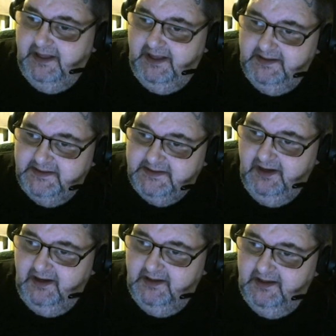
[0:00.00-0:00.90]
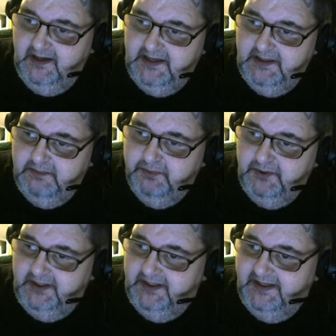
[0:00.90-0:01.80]
it's not, I didn't put
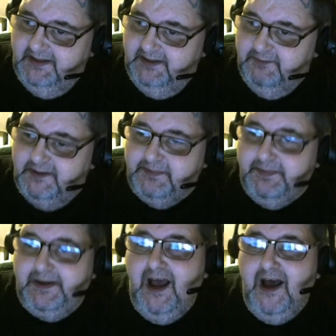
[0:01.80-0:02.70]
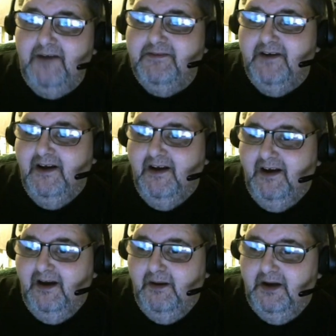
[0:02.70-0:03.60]
it in the recipe, half
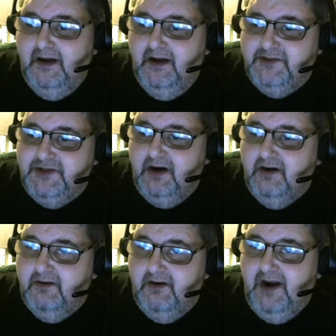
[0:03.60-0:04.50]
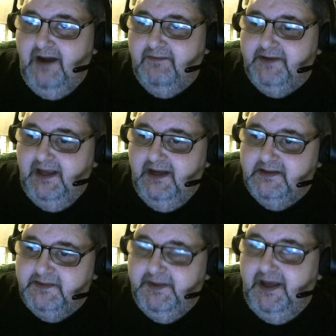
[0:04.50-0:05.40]
a jar or half a can
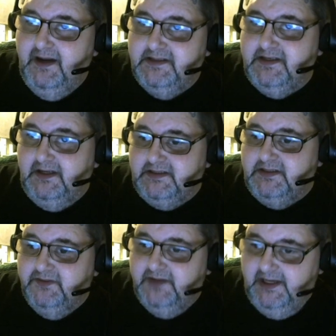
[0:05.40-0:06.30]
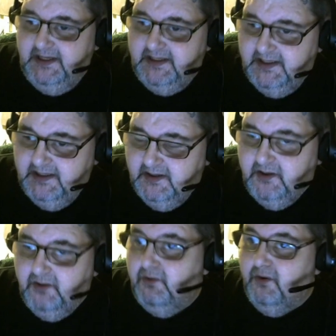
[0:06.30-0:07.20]
of spaghetti sauce, okay?
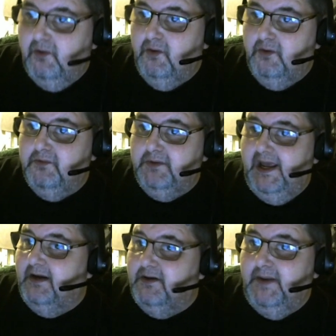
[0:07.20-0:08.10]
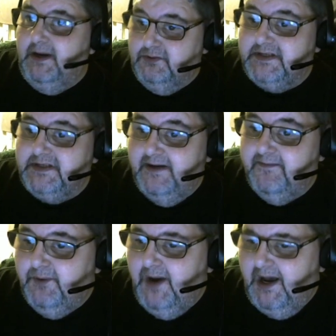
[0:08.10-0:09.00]
Or canned tomatoes
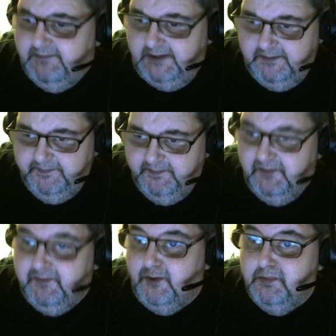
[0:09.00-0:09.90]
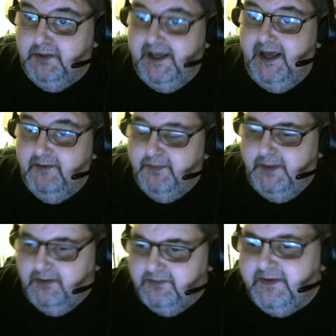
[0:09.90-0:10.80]
if you have it. Preferably canned
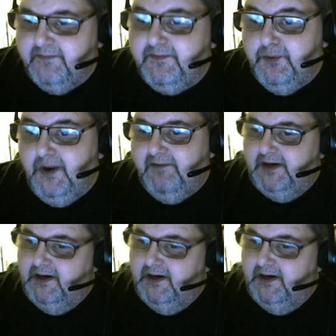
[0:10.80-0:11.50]
tomatoes if you have it.